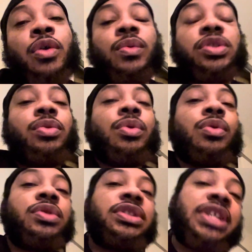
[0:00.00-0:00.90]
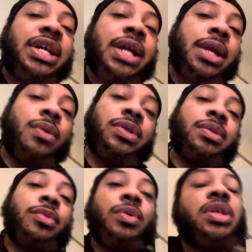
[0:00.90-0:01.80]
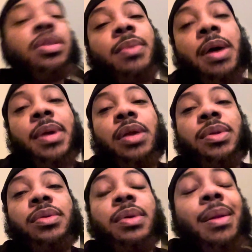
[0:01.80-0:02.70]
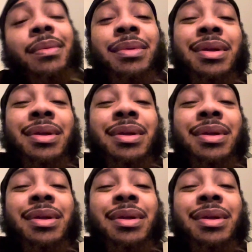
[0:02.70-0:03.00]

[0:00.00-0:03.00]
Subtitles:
What's the world gonna say? I don't want them to know this about me. I don't want them to know that.